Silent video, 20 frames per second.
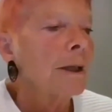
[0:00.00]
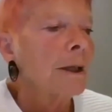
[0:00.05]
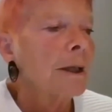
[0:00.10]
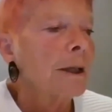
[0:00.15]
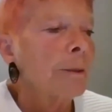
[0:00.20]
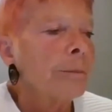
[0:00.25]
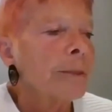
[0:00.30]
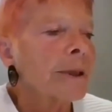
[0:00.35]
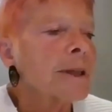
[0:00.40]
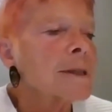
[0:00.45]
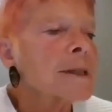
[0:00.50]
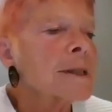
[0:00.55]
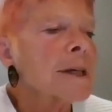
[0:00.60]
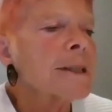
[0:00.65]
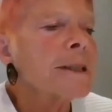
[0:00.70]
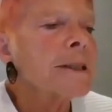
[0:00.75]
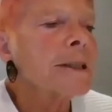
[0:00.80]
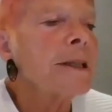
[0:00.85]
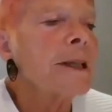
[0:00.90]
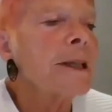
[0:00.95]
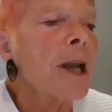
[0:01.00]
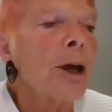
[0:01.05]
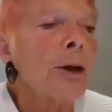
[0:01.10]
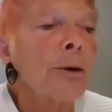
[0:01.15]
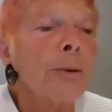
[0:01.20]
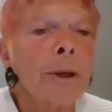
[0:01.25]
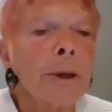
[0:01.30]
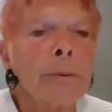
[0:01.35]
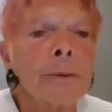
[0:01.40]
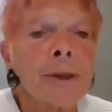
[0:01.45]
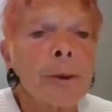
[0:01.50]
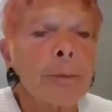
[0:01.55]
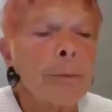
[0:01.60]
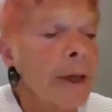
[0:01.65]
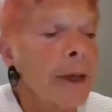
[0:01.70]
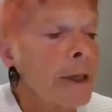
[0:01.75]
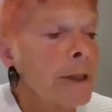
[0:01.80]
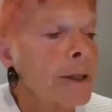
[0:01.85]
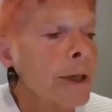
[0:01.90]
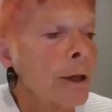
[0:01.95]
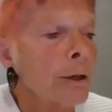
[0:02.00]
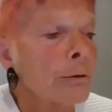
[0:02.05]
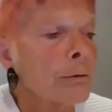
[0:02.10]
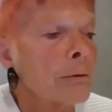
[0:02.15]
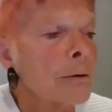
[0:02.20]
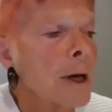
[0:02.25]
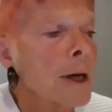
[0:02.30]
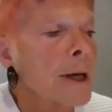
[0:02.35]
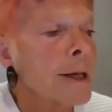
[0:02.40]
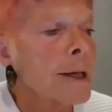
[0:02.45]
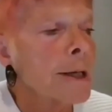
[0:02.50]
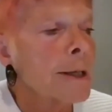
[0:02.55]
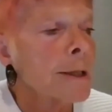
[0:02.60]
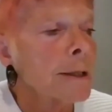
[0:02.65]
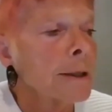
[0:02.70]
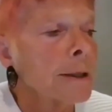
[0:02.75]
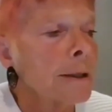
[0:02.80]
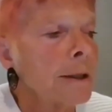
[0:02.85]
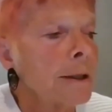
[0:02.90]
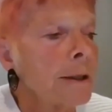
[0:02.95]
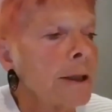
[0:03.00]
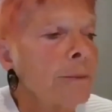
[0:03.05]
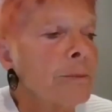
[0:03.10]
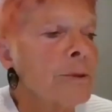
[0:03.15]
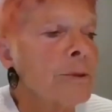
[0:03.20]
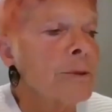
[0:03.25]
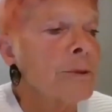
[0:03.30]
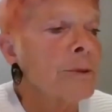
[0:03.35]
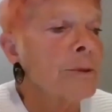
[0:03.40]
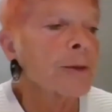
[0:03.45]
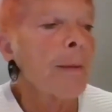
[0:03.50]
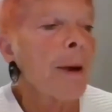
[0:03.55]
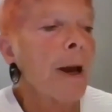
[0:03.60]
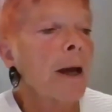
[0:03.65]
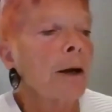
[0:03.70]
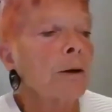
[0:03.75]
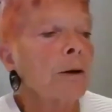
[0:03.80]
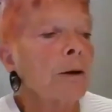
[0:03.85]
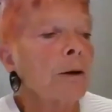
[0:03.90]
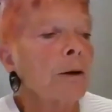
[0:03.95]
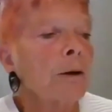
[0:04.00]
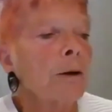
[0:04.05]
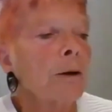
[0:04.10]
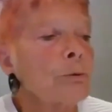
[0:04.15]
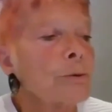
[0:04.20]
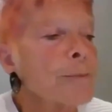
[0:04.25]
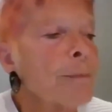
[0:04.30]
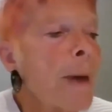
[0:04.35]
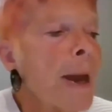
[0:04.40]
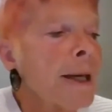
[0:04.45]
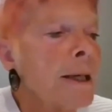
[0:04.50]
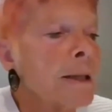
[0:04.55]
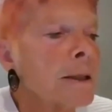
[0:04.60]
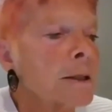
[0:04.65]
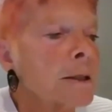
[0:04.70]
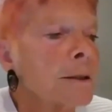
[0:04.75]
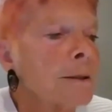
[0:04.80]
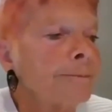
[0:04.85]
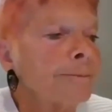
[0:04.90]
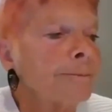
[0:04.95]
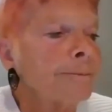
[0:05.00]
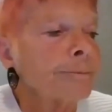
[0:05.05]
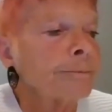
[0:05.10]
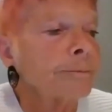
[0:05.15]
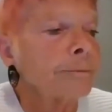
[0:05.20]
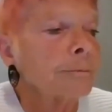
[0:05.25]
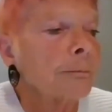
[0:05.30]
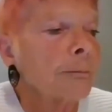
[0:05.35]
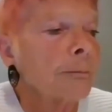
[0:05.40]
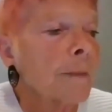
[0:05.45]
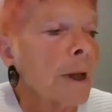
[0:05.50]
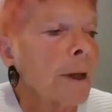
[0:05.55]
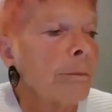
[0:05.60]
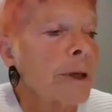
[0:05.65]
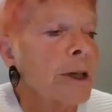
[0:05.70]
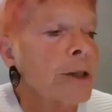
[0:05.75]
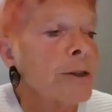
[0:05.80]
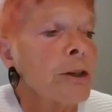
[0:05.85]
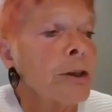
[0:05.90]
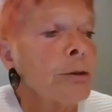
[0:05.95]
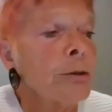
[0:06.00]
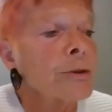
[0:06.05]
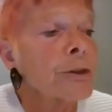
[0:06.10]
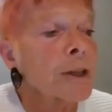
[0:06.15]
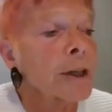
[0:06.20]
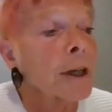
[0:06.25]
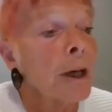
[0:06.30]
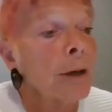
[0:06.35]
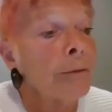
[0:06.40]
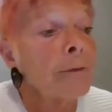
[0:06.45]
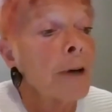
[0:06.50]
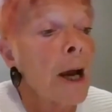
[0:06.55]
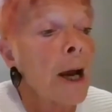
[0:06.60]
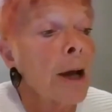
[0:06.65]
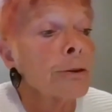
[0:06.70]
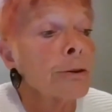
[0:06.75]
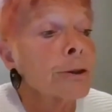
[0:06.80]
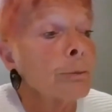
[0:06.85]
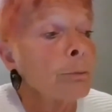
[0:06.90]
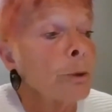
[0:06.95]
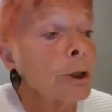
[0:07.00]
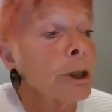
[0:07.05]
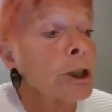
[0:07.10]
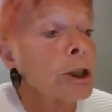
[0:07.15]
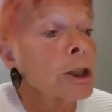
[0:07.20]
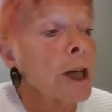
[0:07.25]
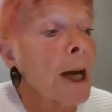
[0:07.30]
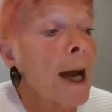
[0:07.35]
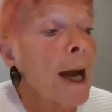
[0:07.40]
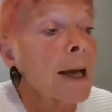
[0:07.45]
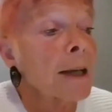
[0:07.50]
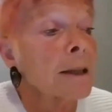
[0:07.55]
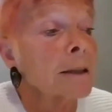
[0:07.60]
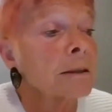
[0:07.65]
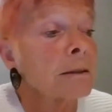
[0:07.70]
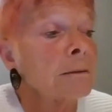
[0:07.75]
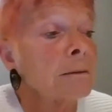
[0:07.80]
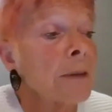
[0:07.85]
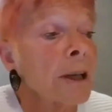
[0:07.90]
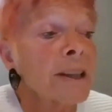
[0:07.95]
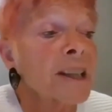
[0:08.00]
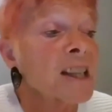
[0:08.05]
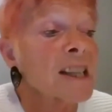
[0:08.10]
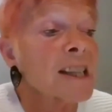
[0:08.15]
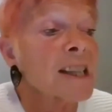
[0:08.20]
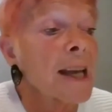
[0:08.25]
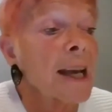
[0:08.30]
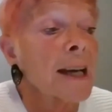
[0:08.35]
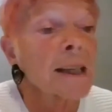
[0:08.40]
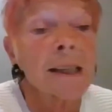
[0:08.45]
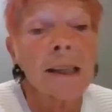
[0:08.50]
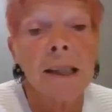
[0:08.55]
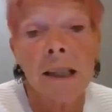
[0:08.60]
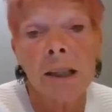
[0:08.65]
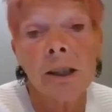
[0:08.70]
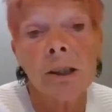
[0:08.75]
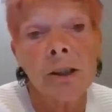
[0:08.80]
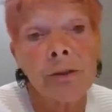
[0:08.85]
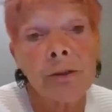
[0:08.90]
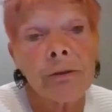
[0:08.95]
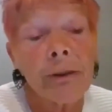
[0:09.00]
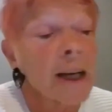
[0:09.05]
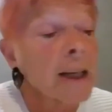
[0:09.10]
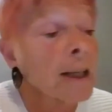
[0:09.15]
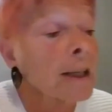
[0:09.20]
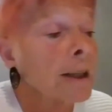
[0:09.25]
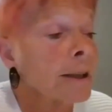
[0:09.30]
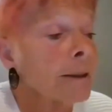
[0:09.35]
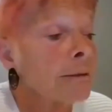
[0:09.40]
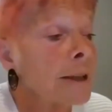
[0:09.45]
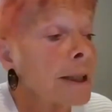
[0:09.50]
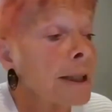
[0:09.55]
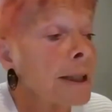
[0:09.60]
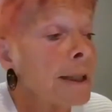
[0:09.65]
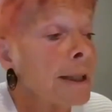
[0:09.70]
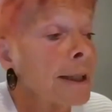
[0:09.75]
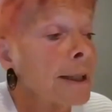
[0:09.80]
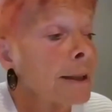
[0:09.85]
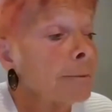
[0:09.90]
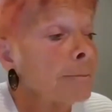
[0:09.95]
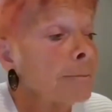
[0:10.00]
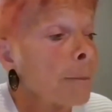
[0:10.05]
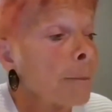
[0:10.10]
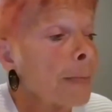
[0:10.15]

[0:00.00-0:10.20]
Because I didn't know he was a pedo, right? He was just my uncle's mate, because he used to come round and we'd chat, nothing sexy, just friendly, really.